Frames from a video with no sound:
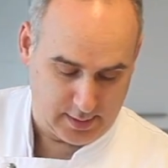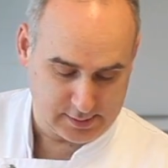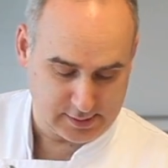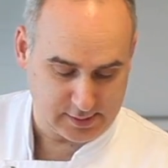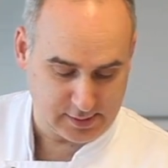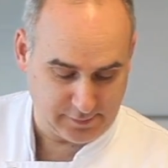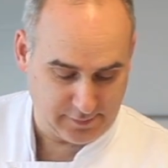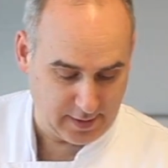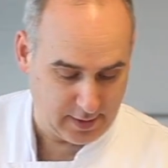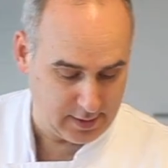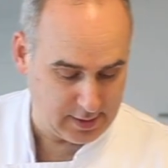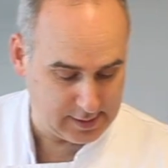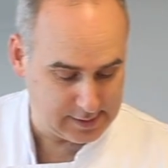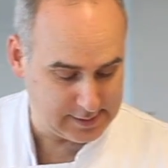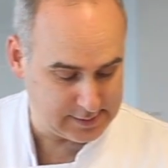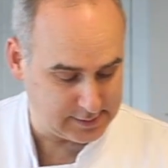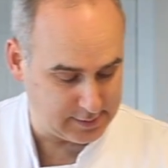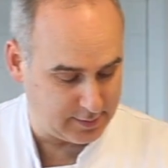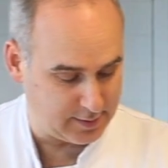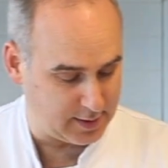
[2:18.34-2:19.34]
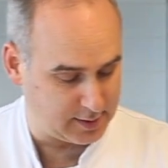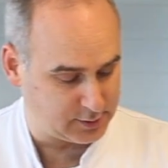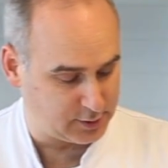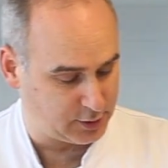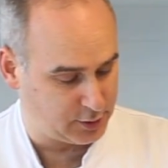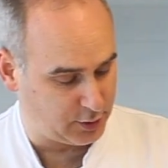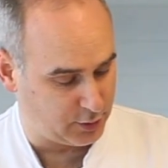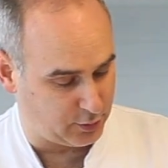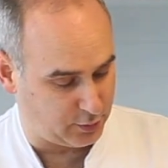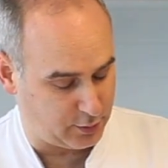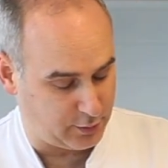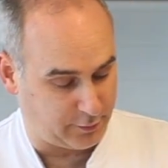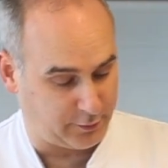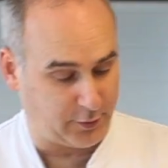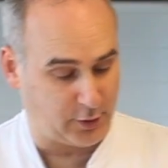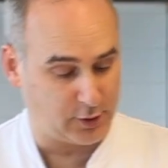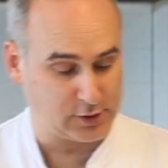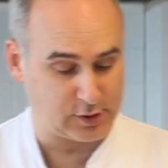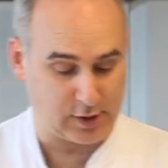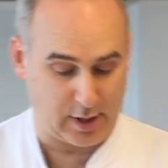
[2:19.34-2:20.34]
This is a very easy thing to do. The
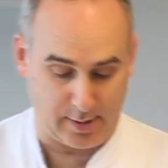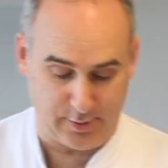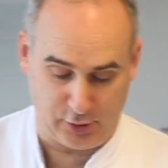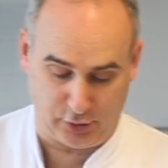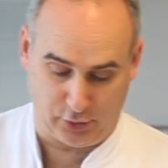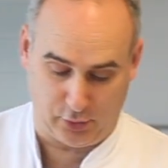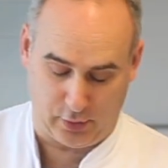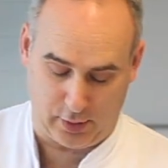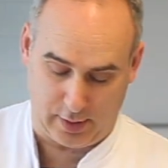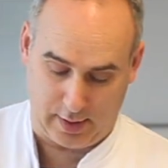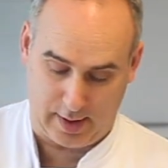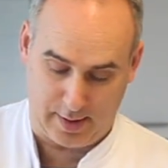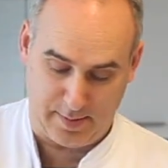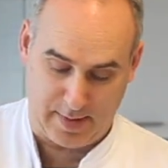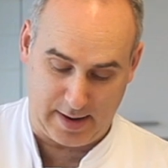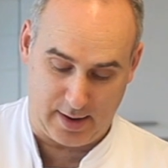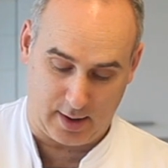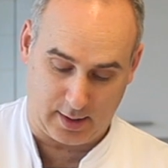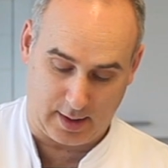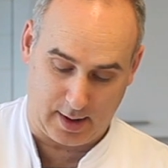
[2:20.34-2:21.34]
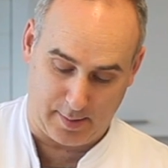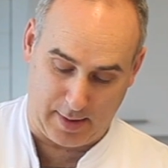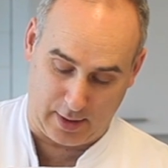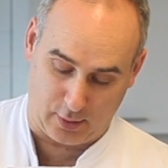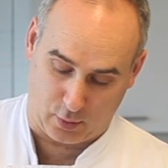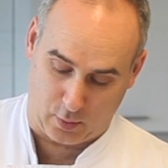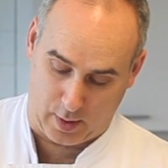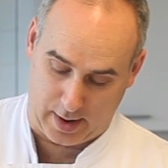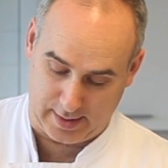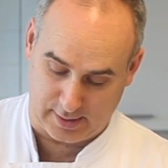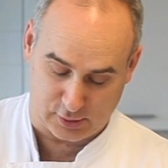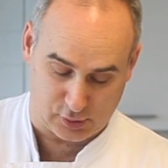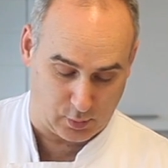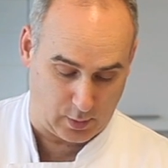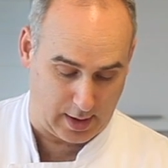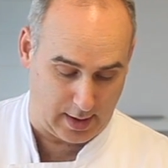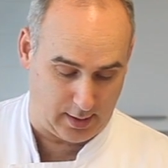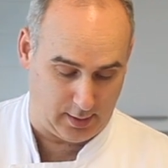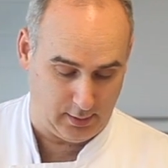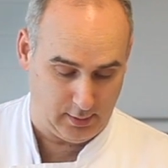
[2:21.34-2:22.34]
first time you do it, it may not come out quite as
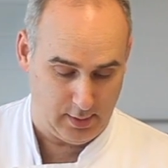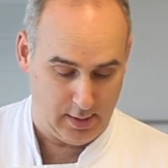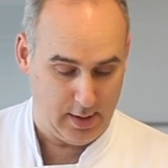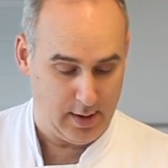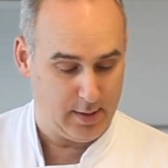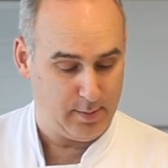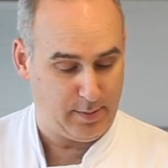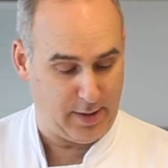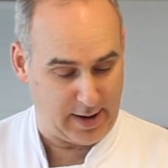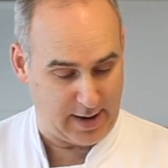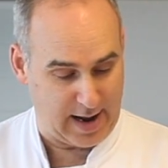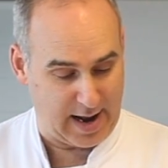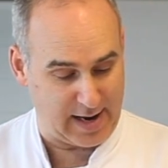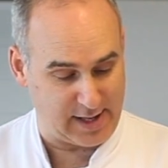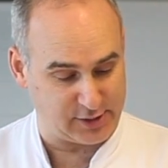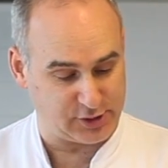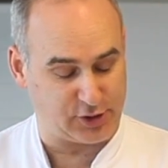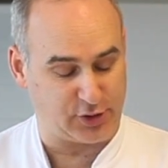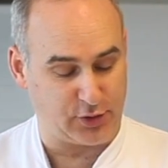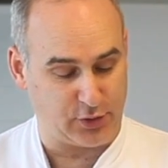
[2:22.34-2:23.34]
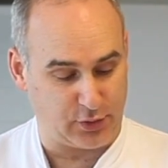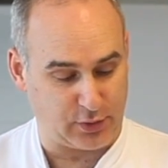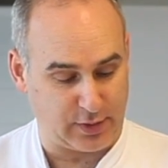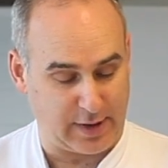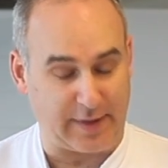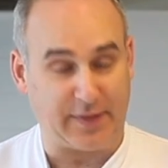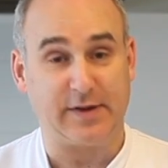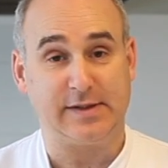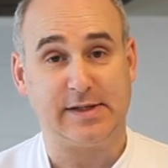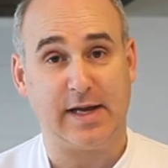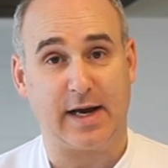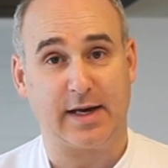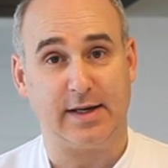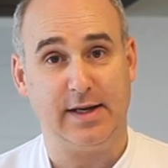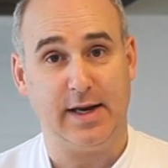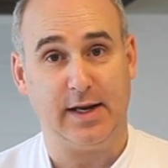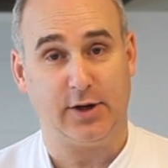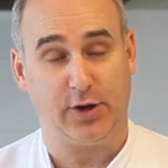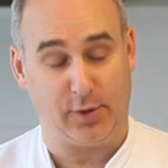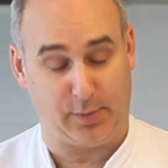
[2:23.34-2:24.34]
well, but as you get the
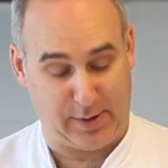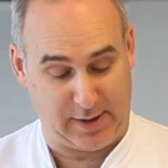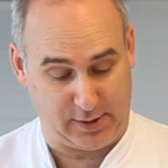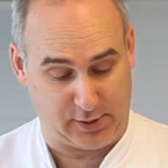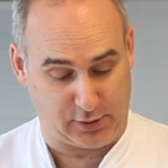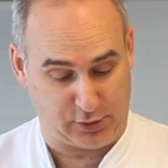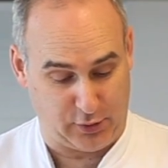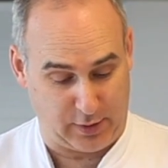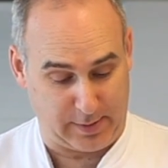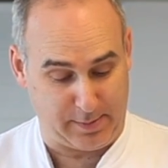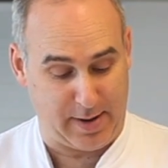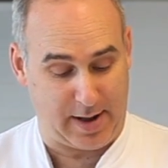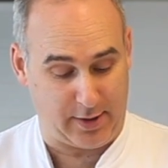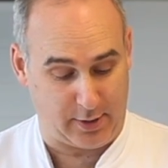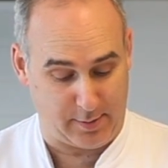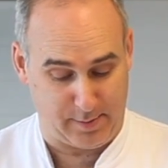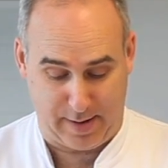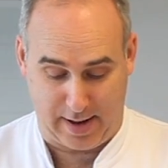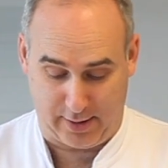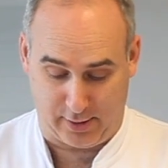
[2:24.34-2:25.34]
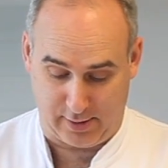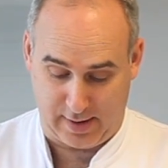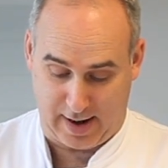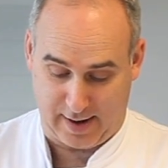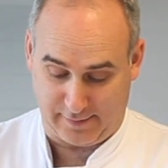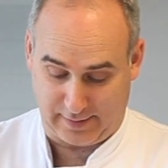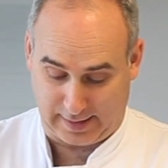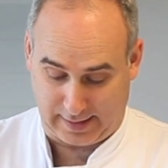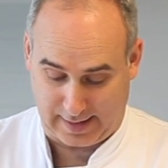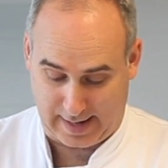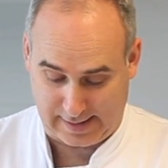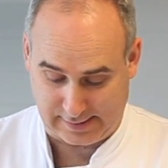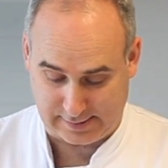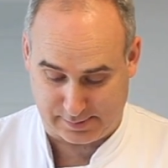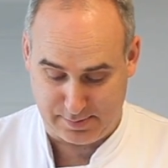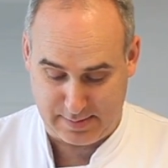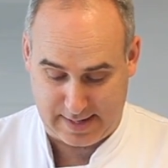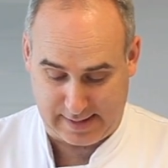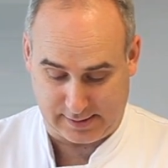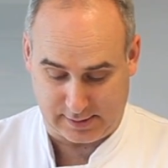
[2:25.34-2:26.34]
technique, you'll be doing better and better and having
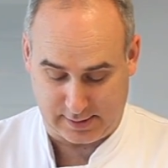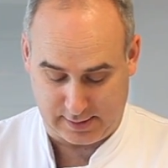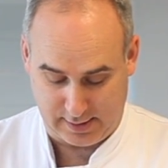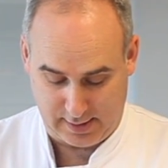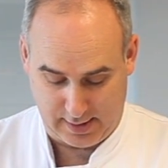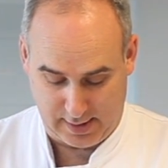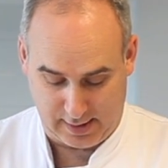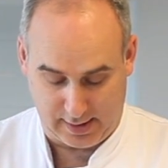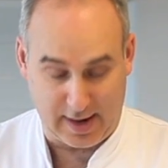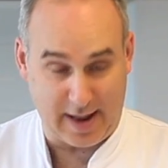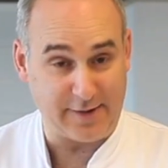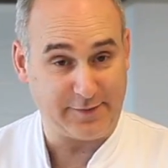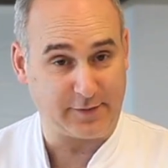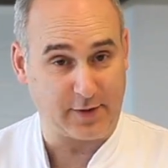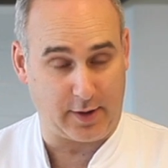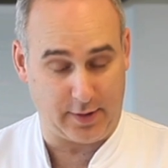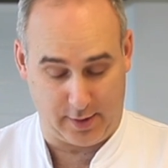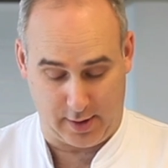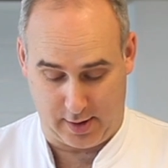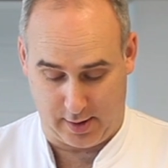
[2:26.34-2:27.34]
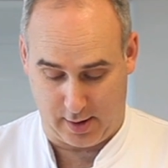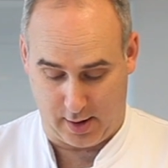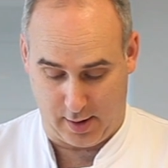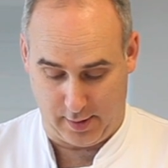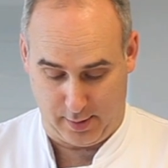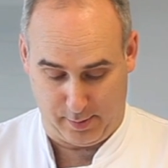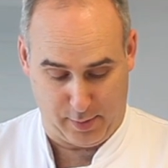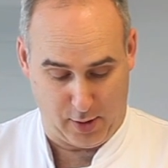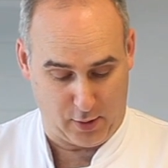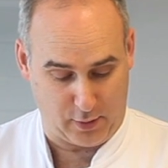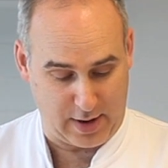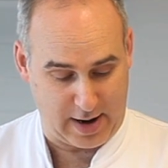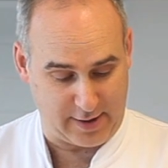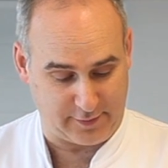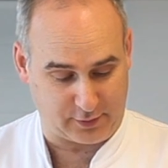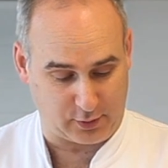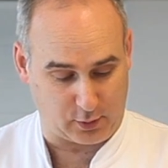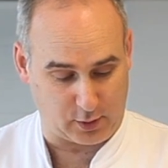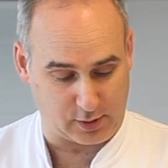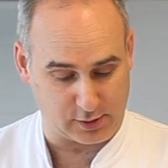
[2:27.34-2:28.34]
less meat left on the bone
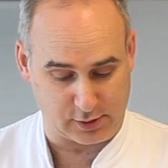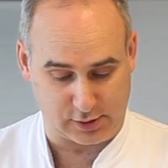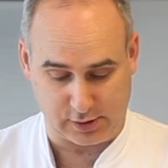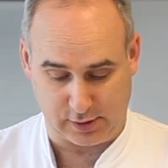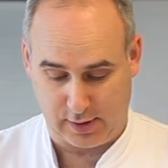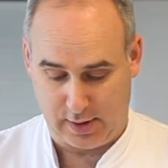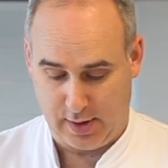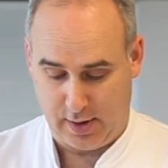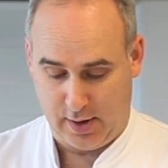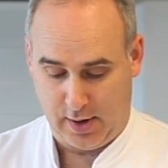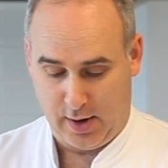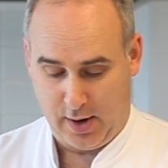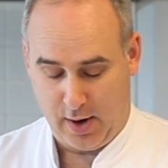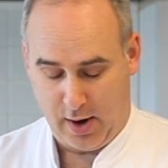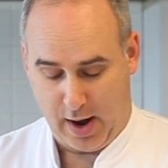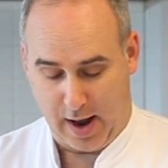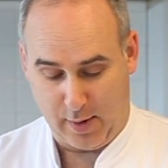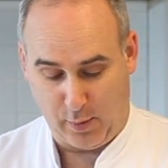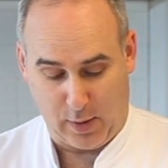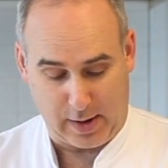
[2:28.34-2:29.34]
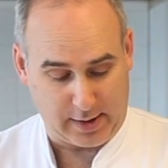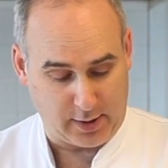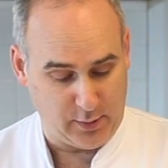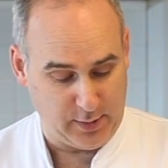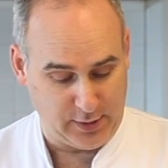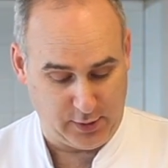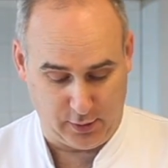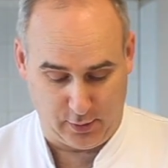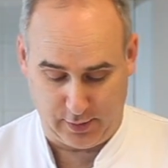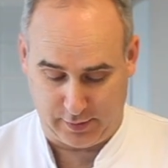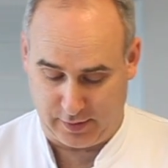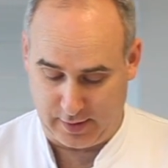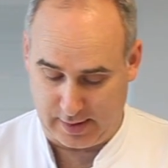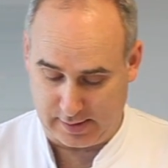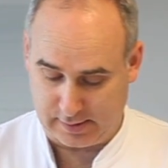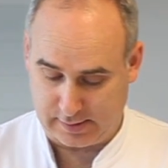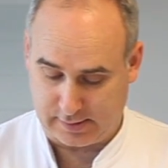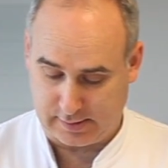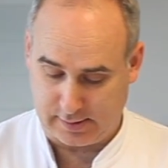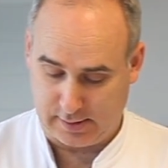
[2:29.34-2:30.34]
afterwards. And what can we do with
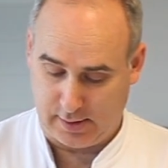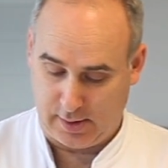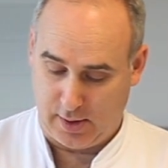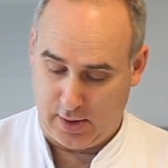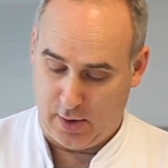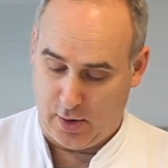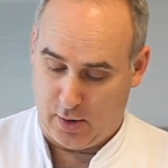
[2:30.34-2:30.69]
this?